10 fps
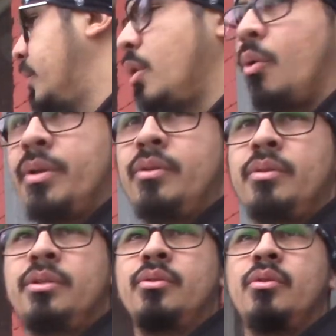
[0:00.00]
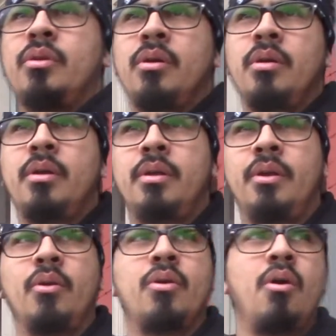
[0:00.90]
go and
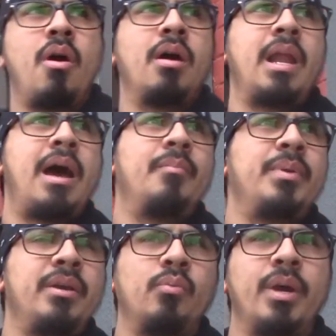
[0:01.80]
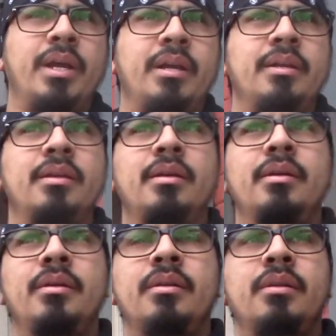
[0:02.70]
go all out being wicked,
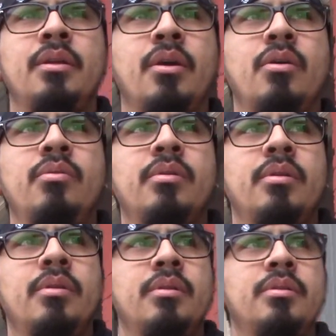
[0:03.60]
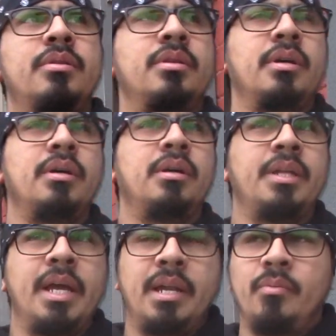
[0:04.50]
you know, to
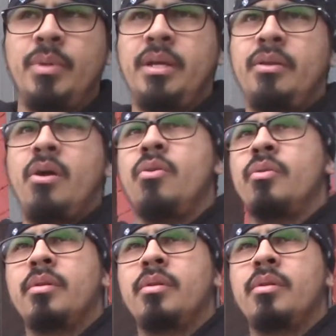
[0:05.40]
the enemy. No.